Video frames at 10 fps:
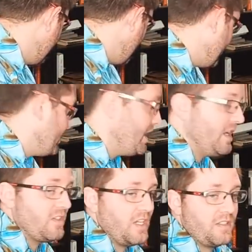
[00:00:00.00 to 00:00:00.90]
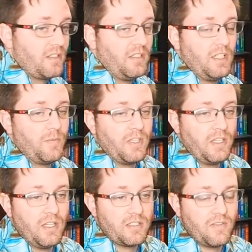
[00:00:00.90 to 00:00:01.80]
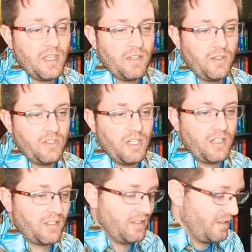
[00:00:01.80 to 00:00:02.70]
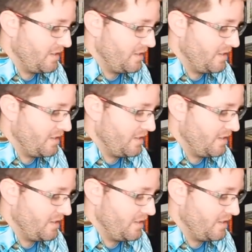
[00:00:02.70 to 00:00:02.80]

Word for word: I have not had a chance to clean up the guts of that little dog that